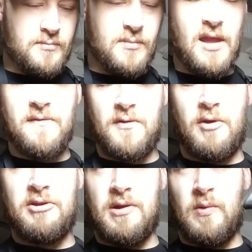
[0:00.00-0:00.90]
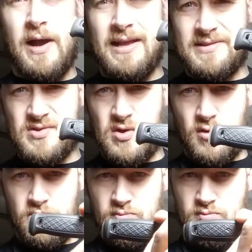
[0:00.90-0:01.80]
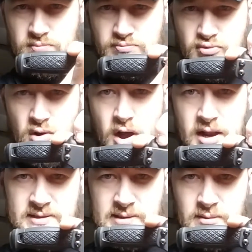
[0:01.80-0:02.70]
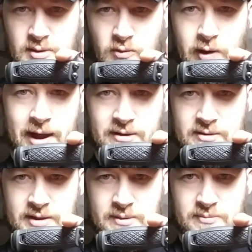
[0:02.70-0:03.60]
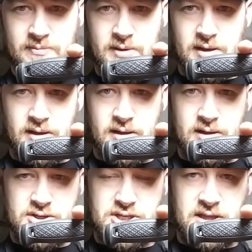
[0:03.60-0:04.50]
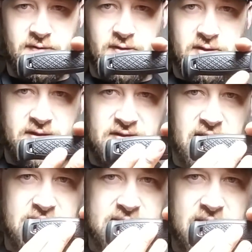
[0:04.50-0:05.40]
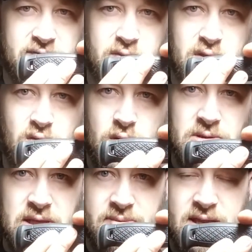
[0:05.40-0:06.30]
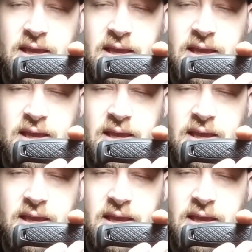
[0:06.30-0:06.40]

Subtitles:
If you're wondering why it's so broad, it's a little bit wider than a sheath for this size knife would normally be.